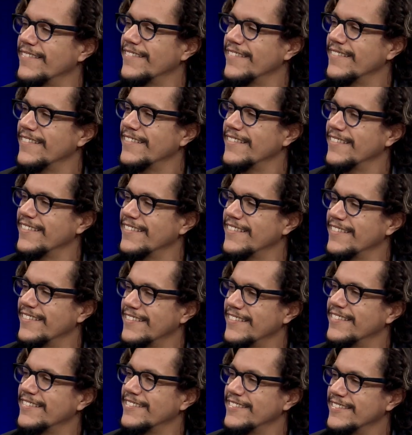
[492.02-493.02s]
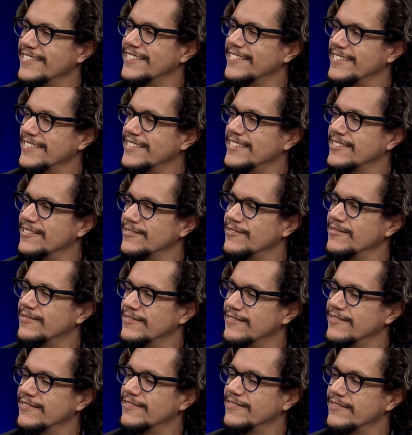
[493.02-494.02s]

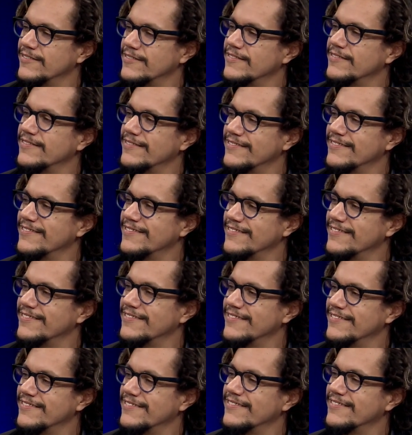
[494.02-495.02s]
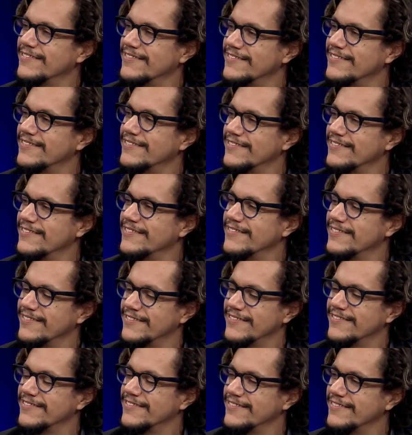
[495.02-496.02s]

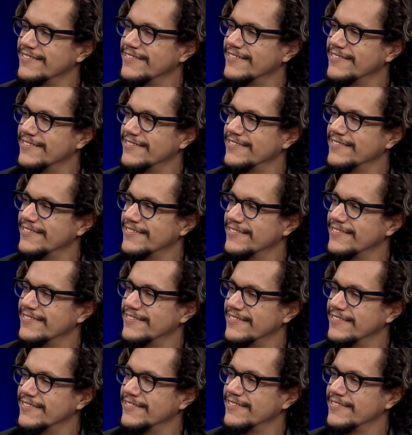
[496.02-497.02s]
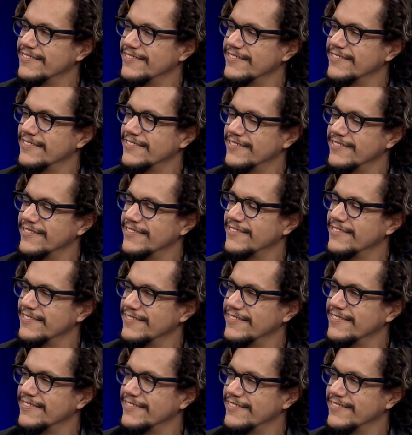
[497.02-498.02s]

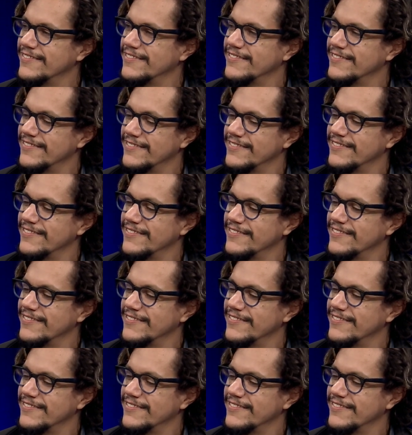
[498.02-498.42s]
The person shown says nothing.